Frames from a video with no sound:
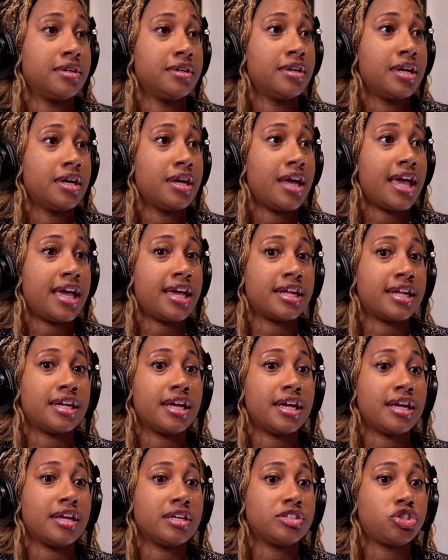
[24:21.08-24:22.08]
And
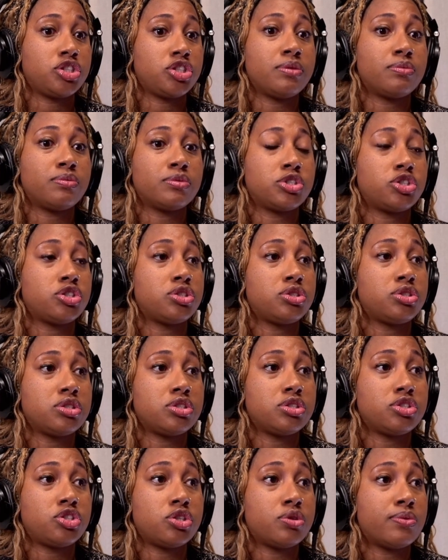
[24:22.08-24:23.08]
she was
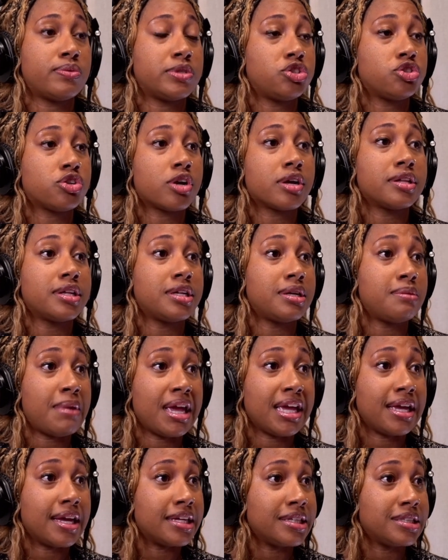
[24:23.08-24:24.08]
struggling to
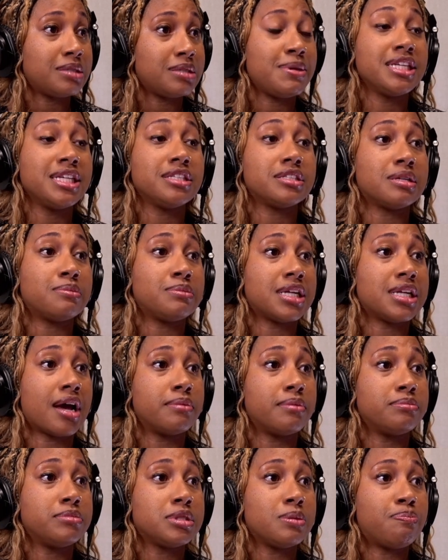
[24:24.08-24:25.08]
make ends meet
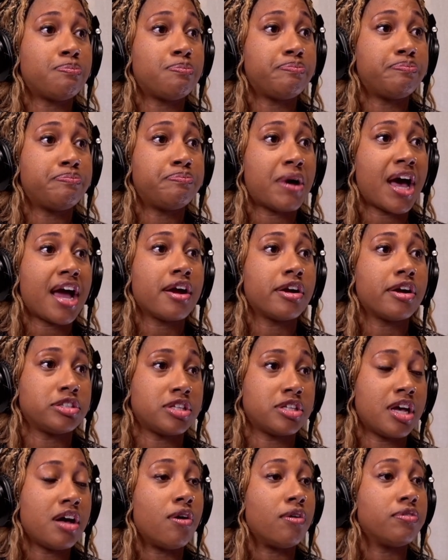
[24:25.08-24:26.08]
sometimes by
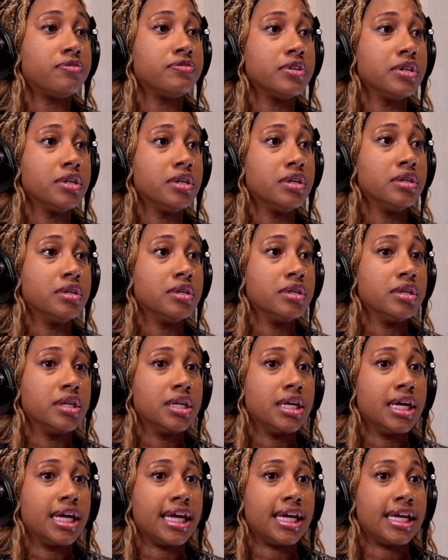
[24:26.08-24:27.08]
herself.
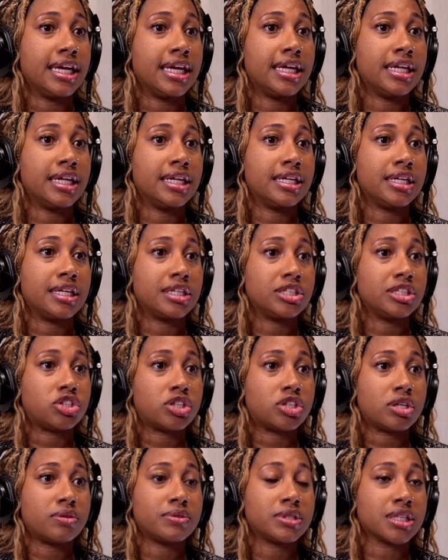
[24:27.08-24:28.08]
And
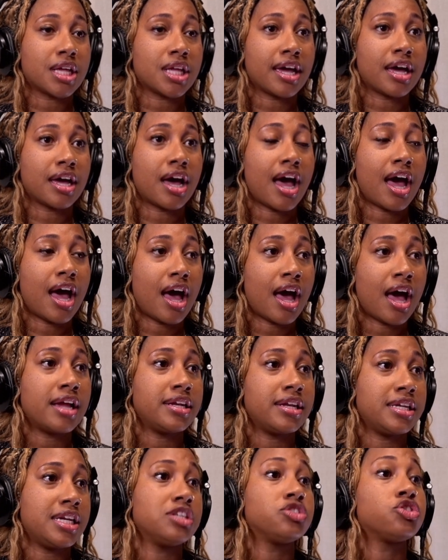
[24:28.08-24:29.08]
she was like, I
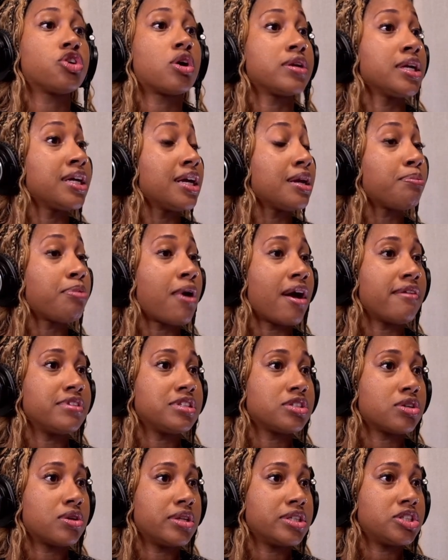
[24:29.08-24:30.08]
need y'all to get a private
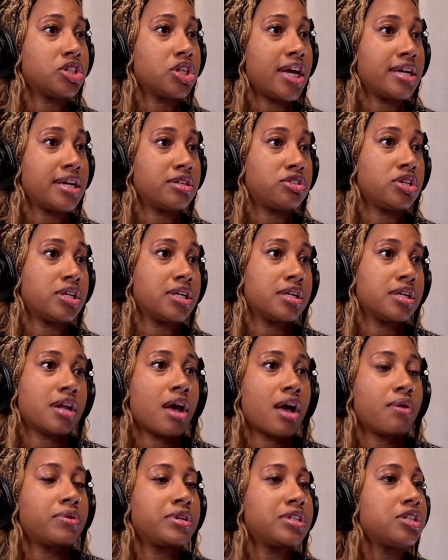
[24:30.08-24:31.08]
school education. And I
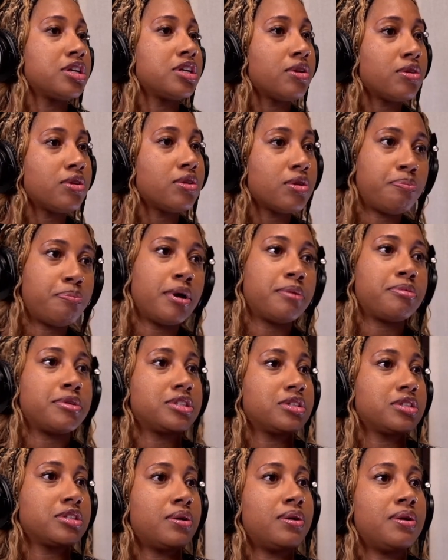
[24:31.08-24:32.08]
wanted to go to a public
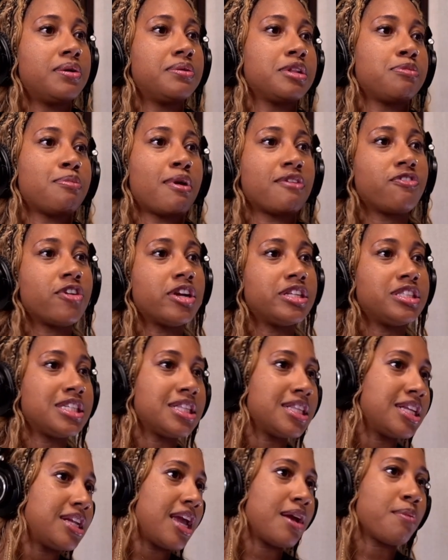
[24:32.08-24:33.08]
school with my friends in the
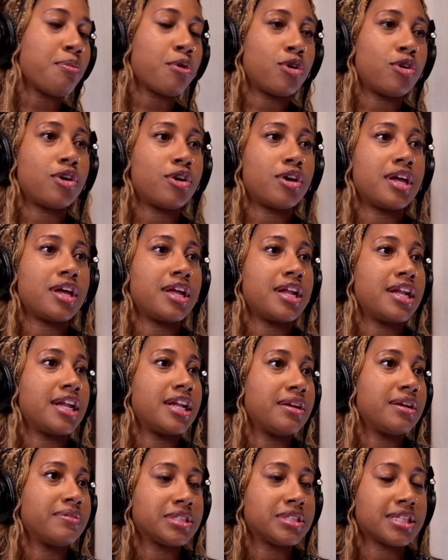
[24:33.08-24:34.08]
neighborhood, and
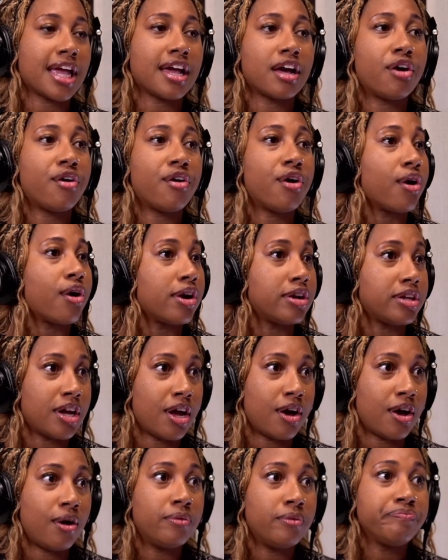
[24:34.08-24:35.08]
it was like a hard
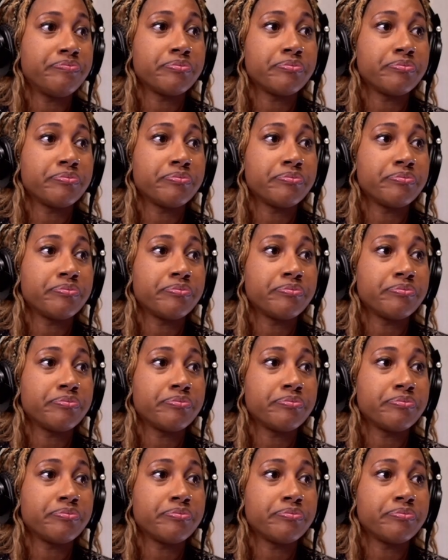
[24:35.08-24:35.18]
no.